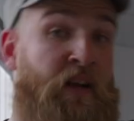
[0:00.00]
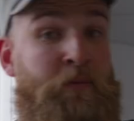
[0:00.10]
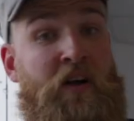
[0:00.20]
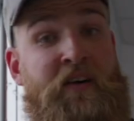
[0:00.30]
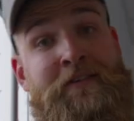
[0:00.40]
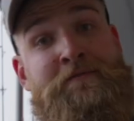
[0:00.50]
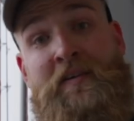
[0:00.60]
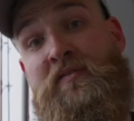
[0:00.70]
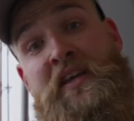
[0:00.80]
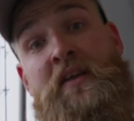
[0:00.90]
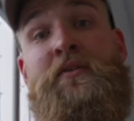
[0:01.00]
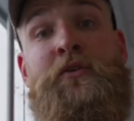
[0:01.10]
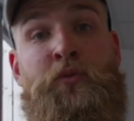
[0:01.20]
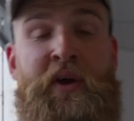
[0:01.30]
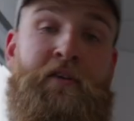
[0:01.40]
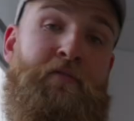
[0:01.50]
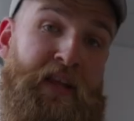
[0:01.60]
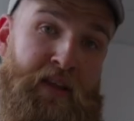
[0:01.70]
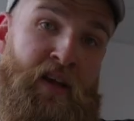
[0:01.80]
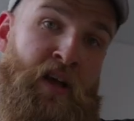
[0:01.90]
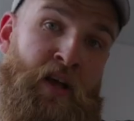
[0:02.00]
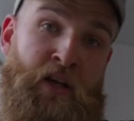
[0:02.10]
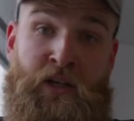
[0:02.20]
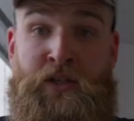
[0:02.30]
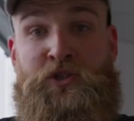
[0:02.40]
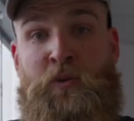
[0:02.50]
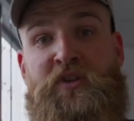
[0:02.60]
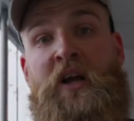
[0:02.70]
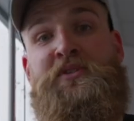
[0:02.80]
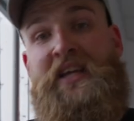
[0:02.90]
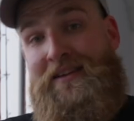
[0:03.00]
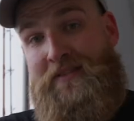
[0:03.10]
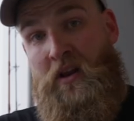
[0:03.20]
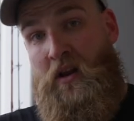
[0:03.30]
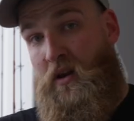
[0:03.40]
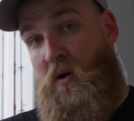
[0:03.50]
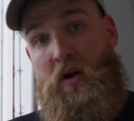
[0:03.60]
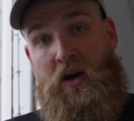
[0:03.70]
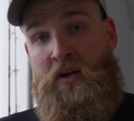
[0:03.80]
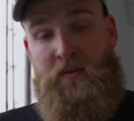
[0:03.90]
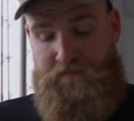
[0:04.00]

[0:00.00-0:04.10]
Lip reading: and I'm talking 15 to 20 feet, sometimes even longer.